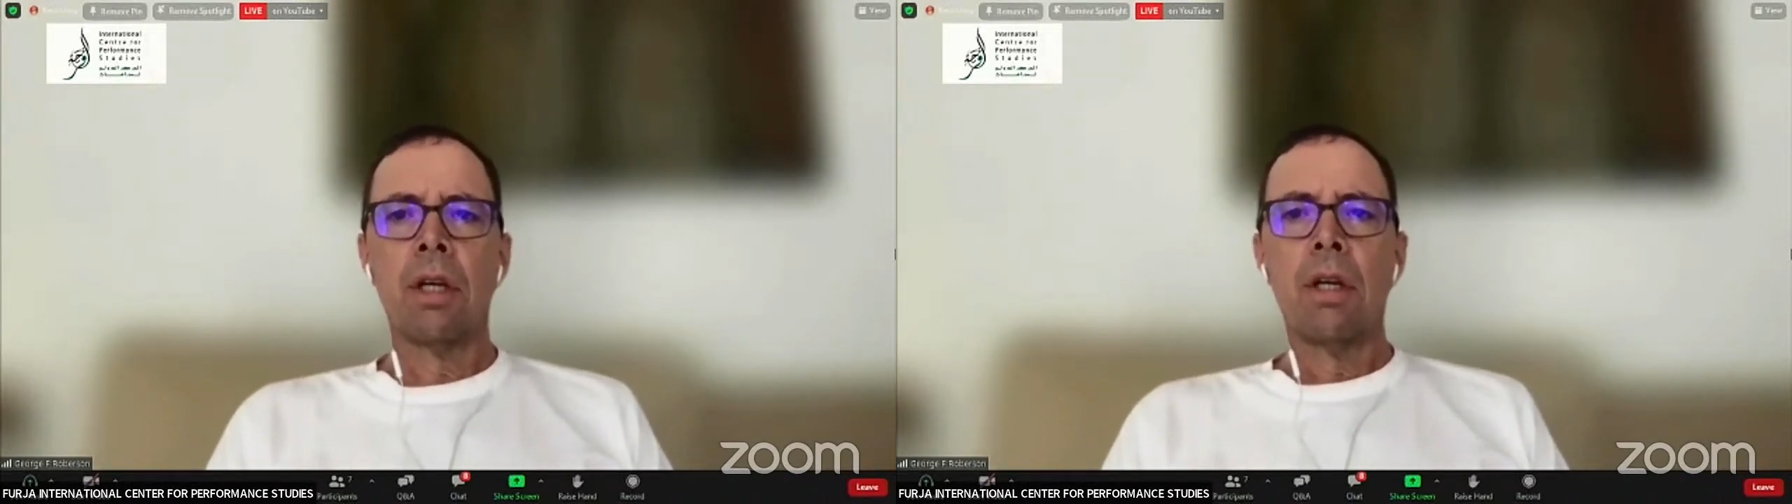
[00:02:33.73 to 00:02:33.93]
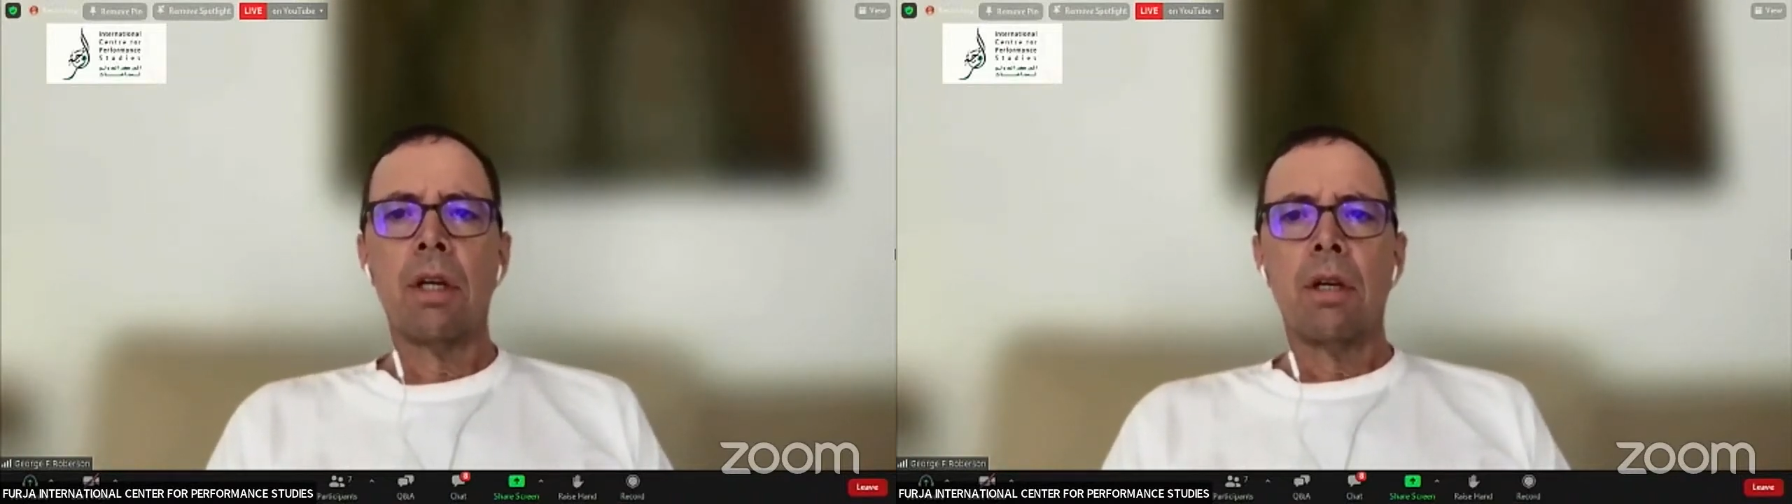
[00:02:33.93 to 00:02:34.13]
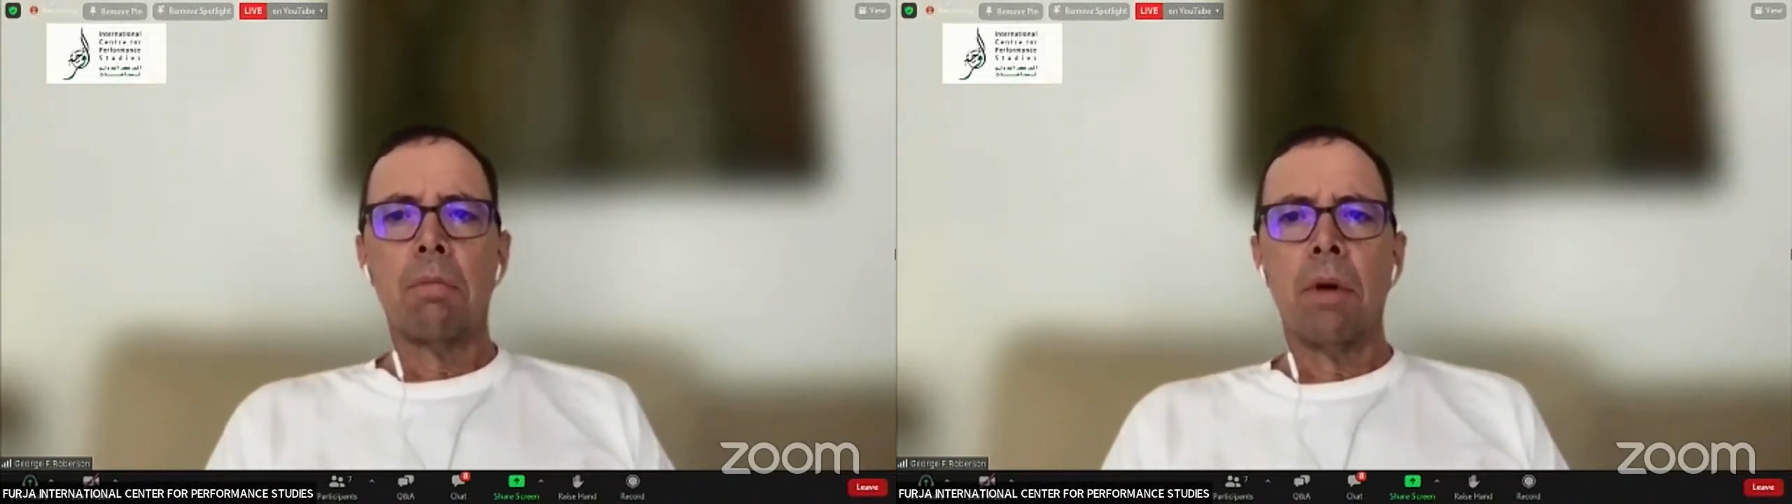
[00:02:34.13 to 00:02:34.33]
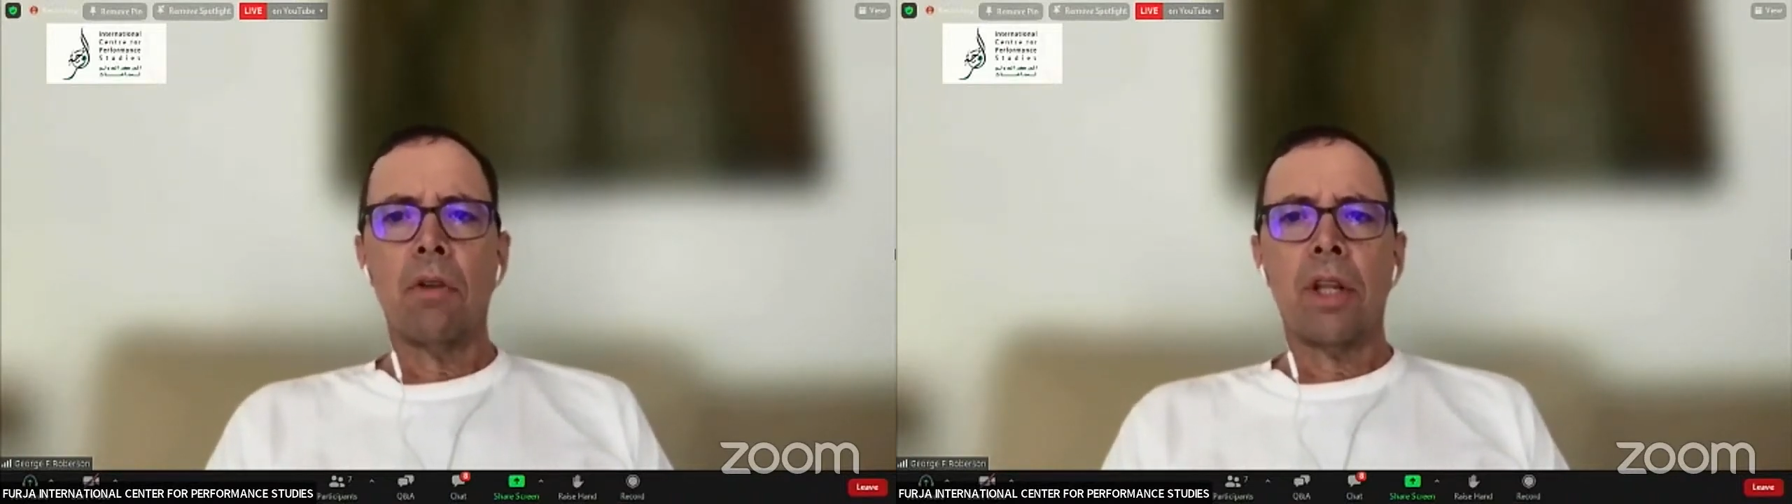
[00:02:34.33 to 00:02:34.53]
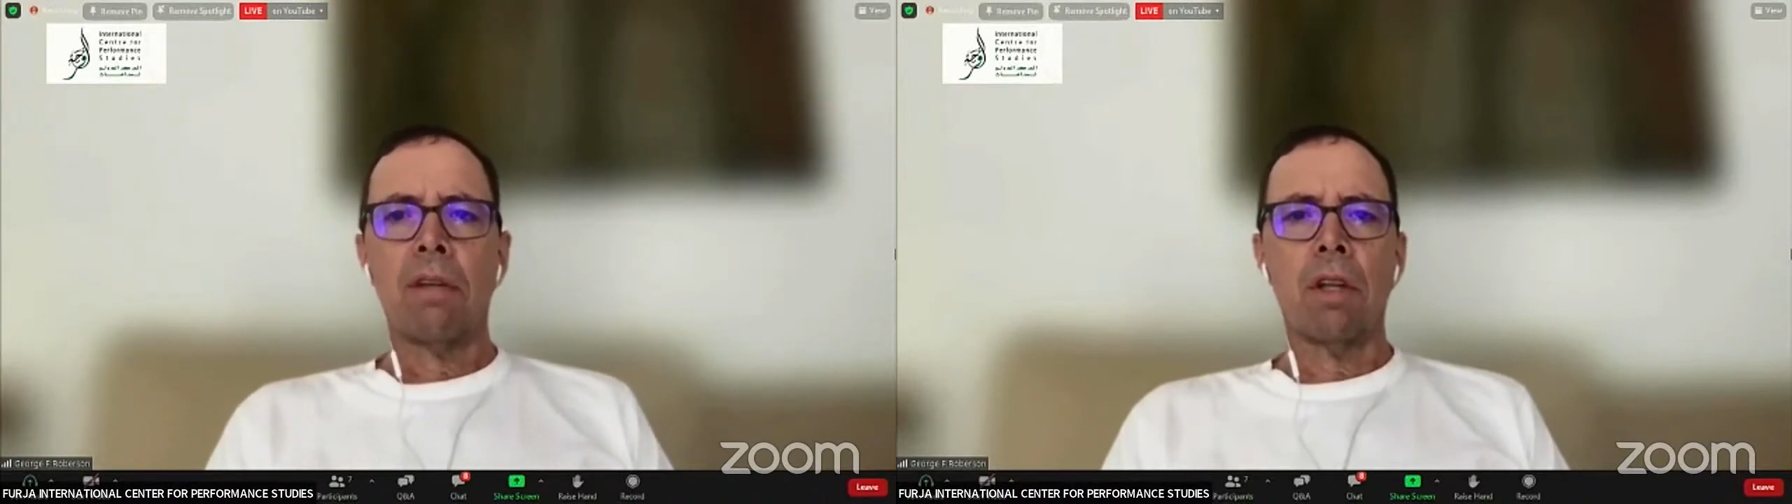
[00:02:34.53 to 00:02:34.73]
Both have
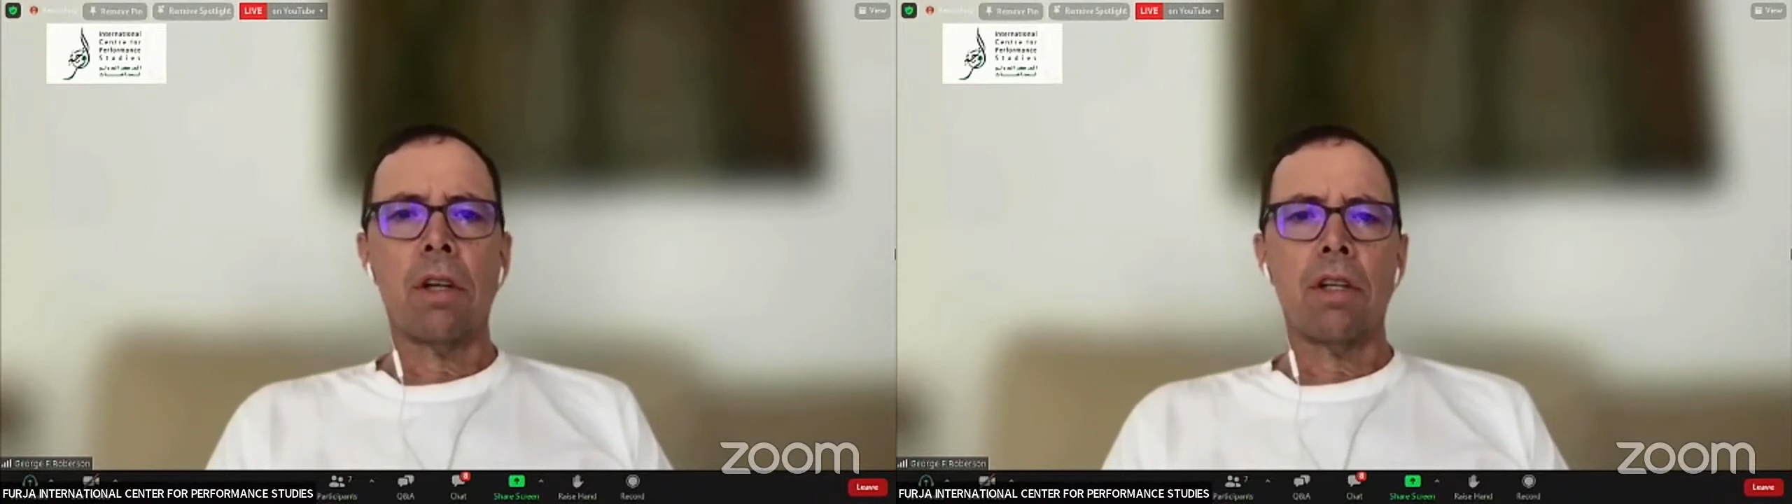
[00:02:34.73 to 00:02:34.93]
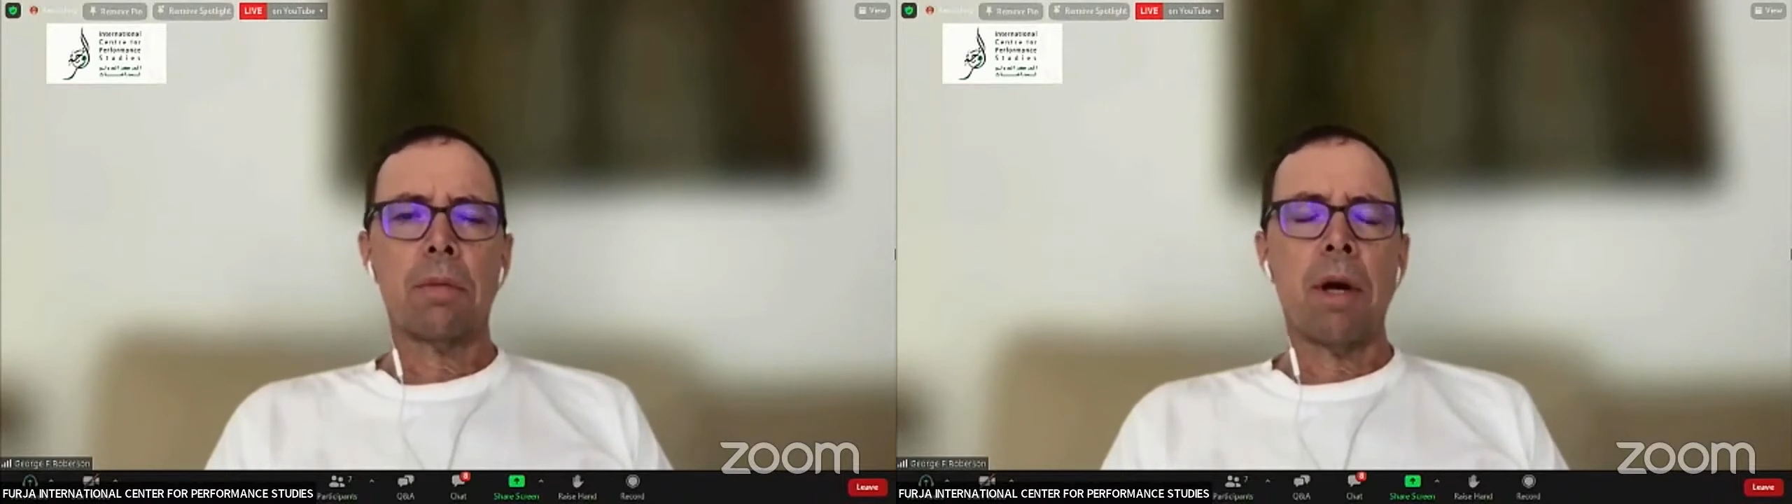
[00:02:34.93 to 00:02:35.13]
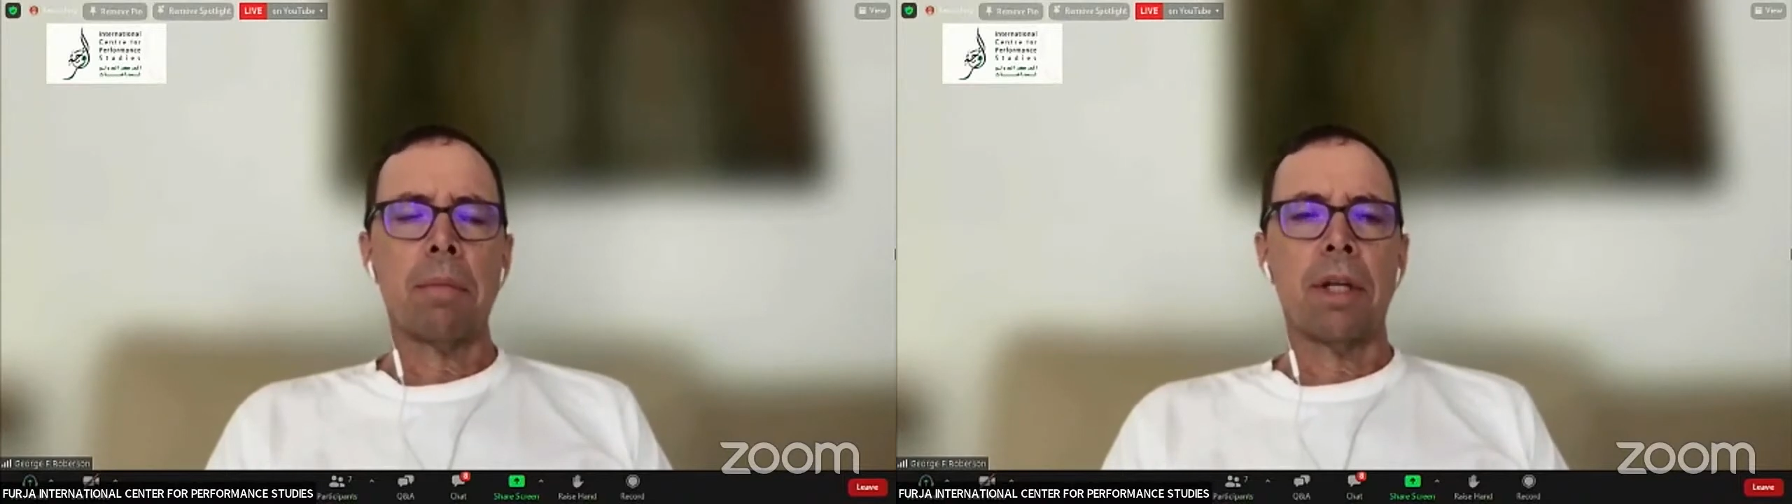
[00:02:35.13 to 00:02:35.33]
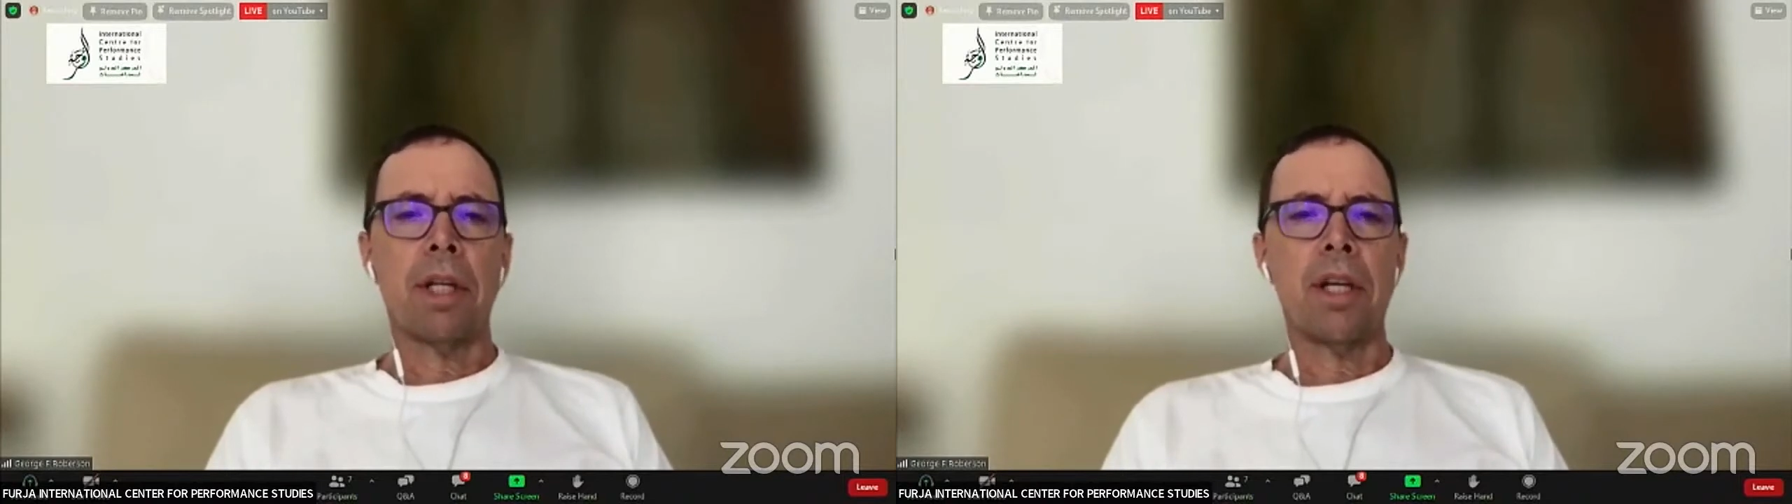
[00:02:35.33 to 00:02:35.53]
large populations